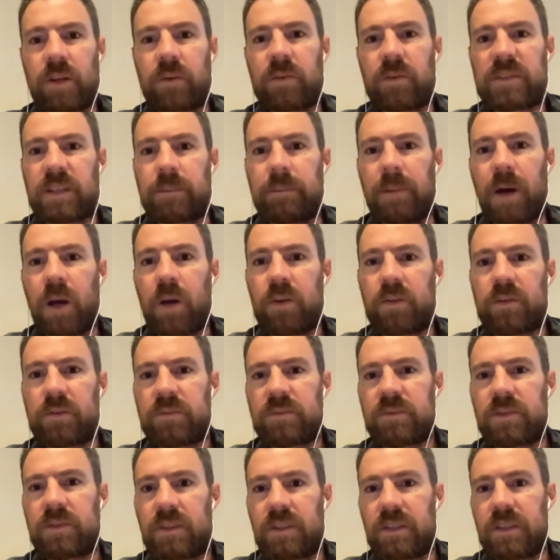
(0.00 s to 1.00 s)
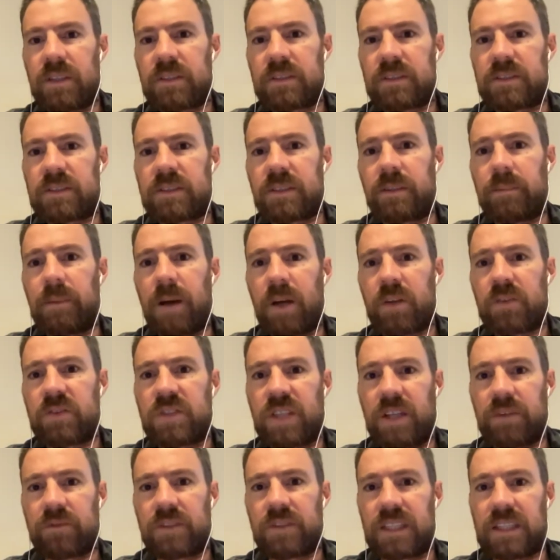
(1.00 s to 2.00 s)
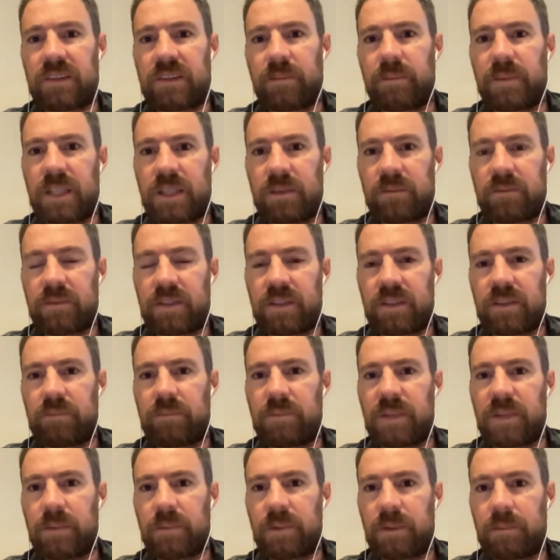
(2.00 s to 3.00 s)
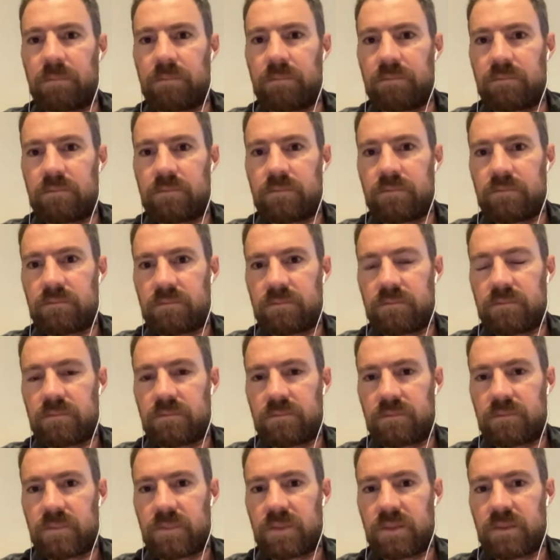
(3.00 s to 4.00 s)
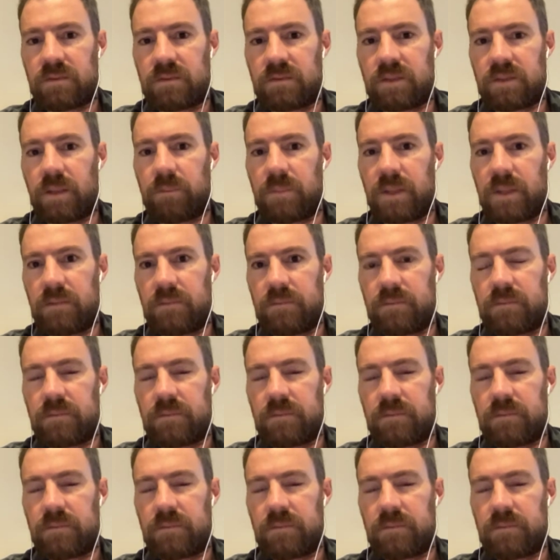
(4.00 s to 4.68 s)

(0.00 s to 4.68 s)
So is the mode generally the minimum number?